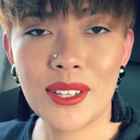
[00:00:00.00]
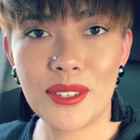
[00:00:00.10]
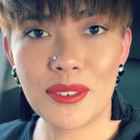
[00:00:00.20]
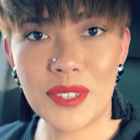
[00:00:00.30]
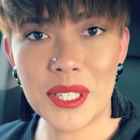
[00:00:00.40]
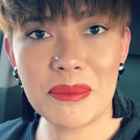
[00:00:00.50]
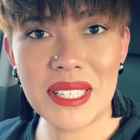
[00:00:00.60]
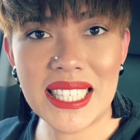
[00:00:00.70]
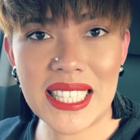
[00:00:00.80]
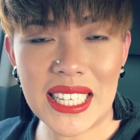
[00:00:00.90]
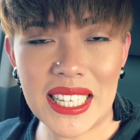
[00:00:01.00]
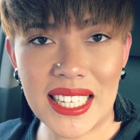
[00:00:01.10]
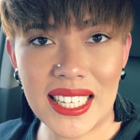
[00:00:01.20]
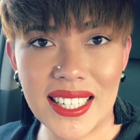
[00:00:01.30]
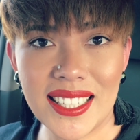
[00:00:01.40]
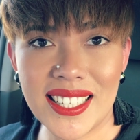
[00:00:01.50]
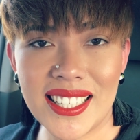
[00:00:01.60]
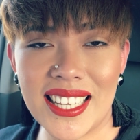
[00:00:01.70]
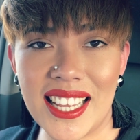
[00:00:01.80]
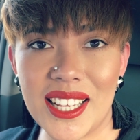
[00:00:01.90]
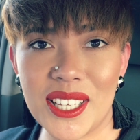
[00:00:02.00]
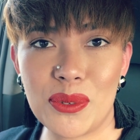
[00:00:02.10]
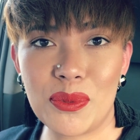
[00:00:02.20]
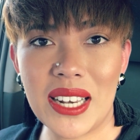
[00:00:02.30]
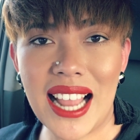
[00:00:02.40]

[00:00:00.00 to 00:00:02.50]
So vitamin C in this case will